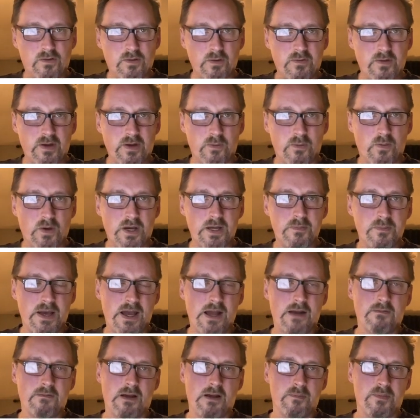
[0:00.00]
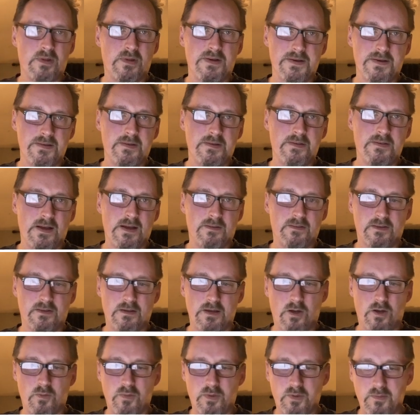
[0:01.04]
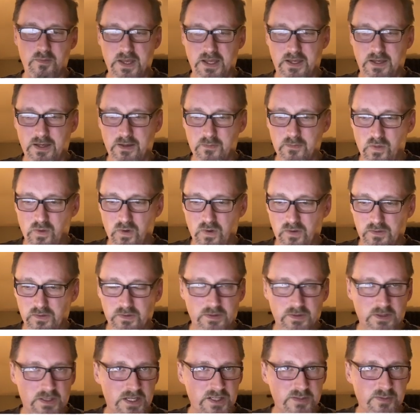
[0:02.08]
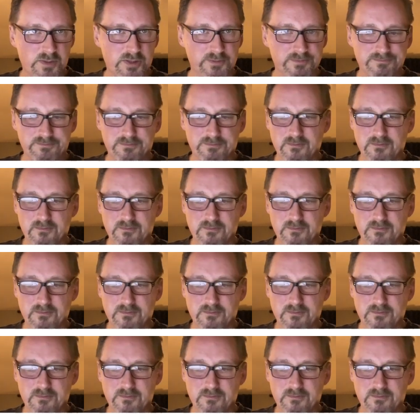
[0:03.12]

so we've got a white background behind the text to help make it more legible.